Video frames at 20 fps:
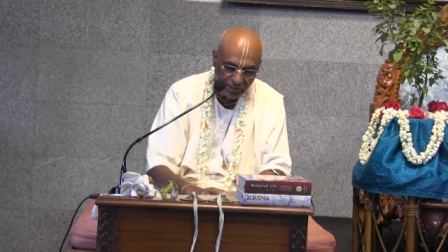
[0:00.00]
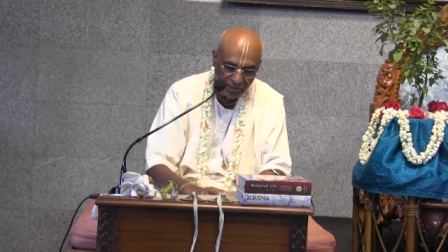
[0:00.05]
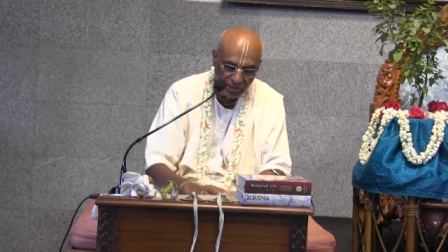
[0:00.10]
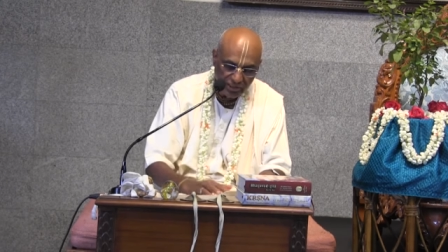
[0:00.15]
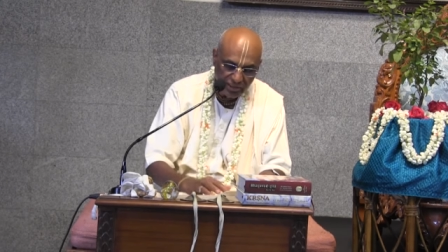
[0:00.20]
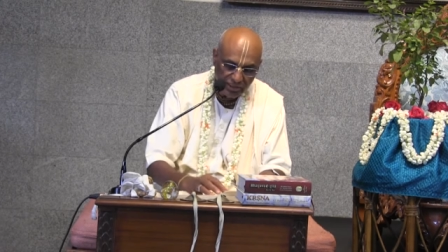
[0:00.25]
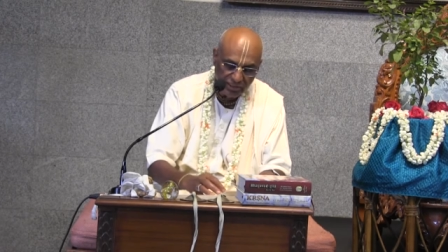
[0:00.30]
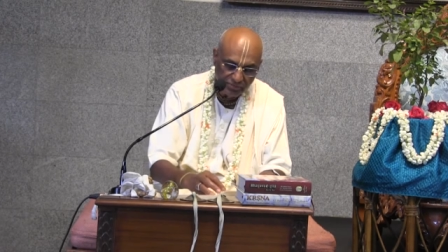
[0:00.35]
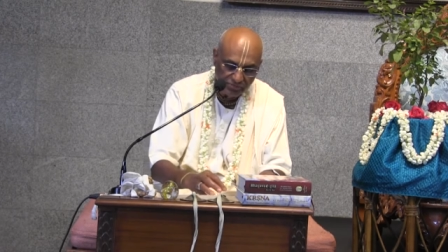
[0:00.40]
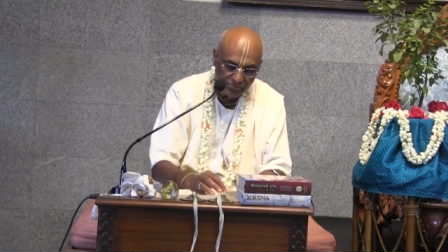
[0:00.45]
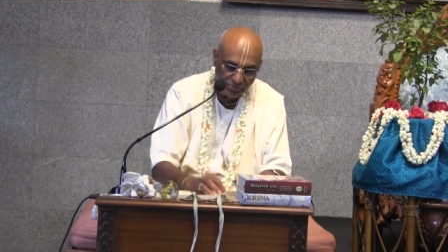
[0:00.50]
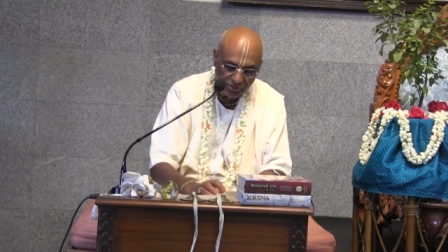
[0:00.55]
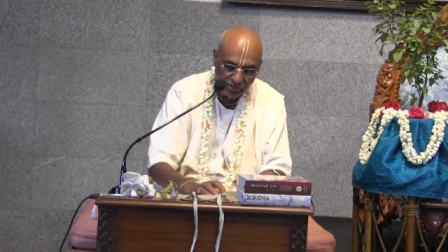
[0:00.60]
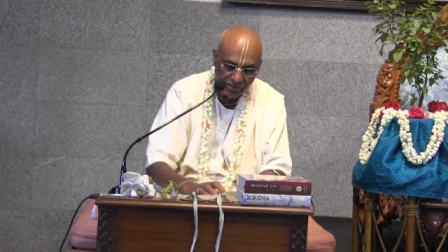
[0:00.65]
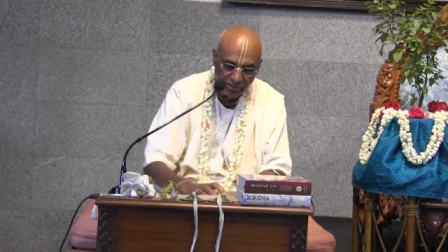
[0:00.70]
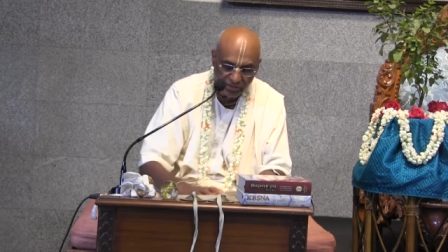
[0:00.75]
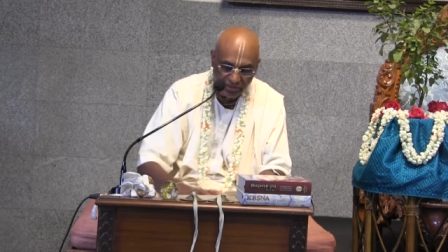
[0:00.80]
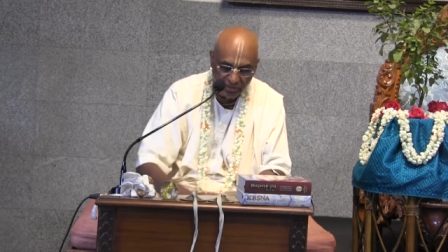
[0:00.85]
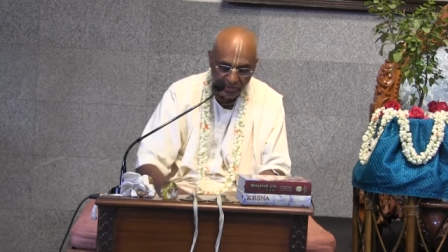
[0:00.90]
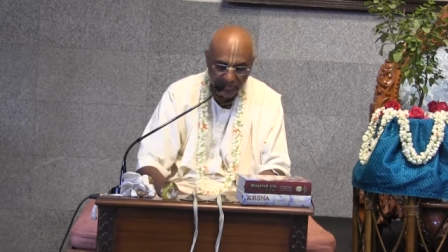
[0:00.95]
tilak and
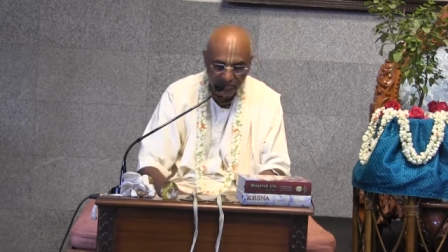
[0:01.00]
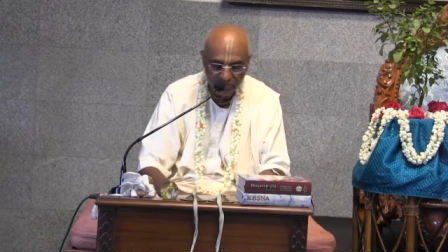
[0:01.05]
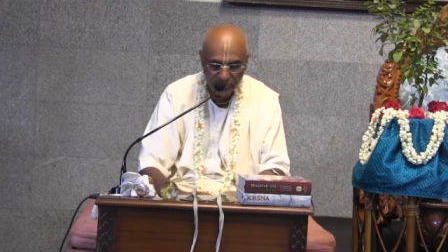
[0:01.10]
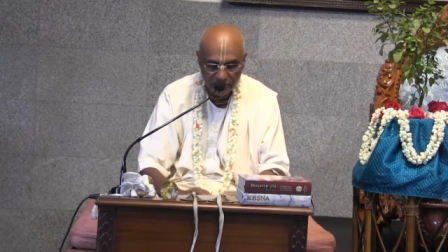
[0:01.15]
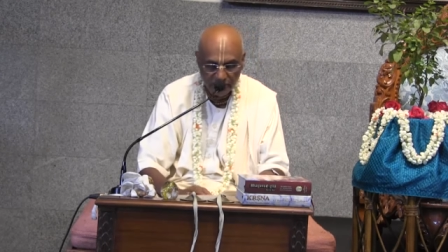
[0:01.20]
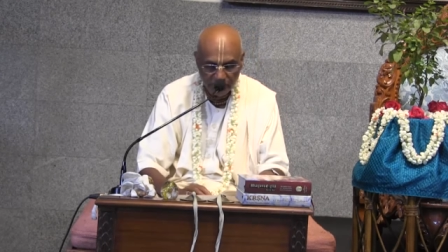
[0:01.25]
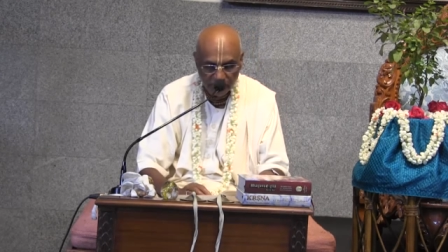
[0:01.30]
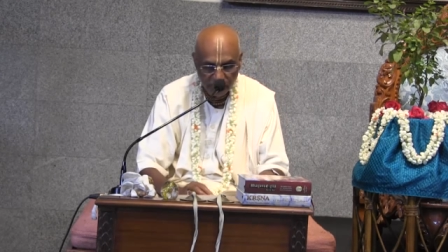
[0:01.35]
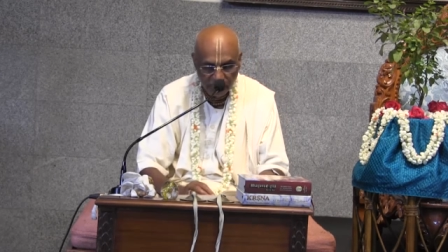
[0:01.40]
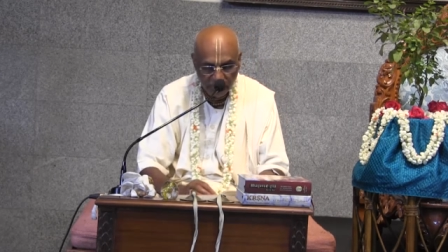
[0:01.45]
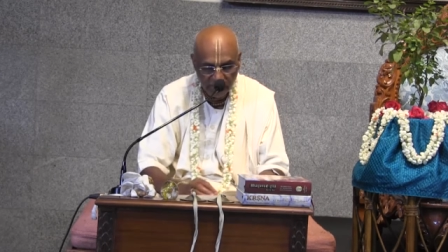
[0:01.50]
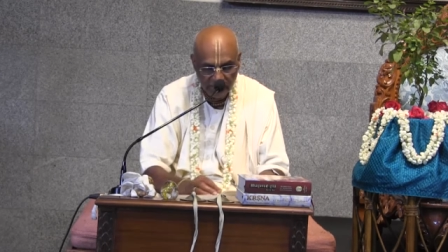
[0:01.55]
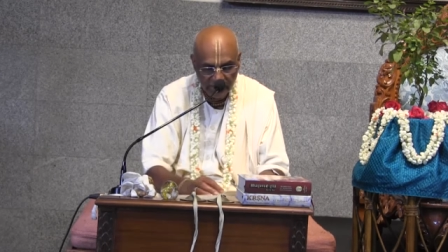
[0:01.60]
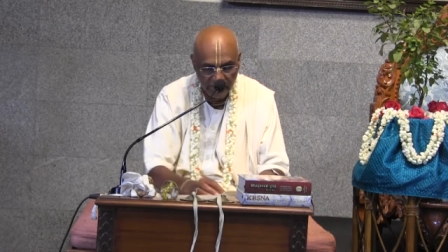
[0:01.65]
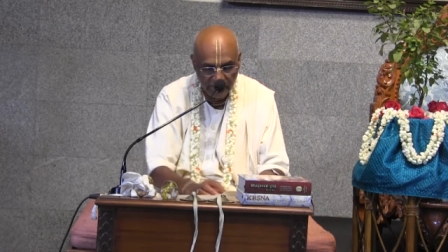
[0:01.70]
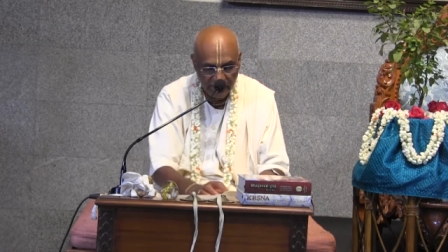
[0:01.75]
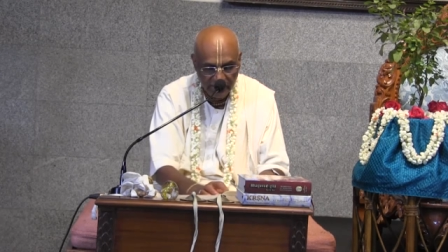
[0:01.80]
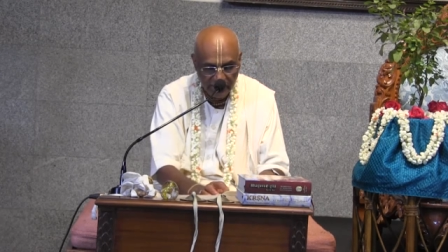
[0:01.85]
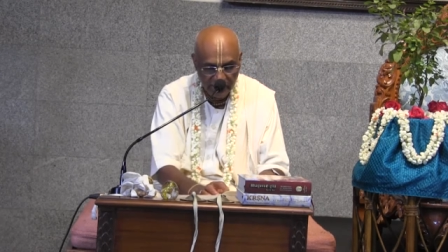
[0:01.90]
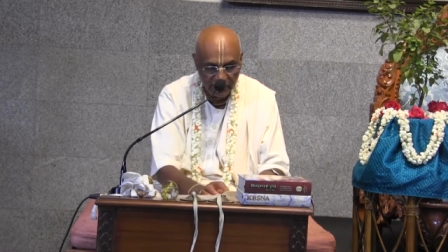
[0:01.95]
putting dress and
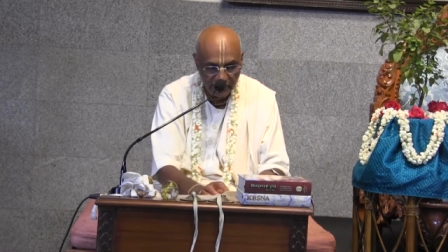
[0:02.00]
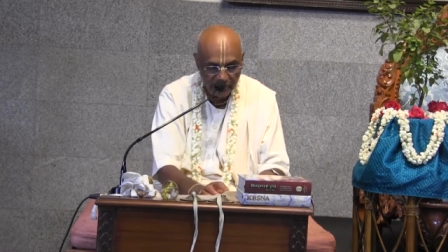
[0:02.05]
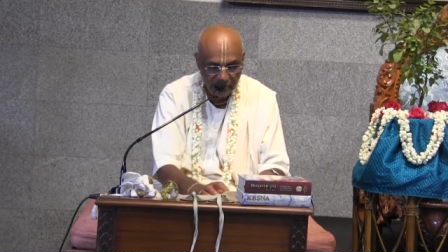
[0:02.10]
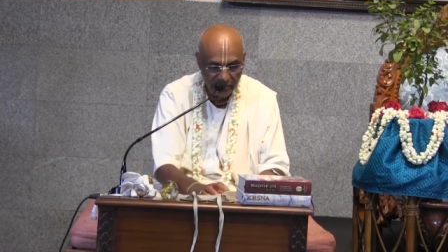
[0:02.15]
getting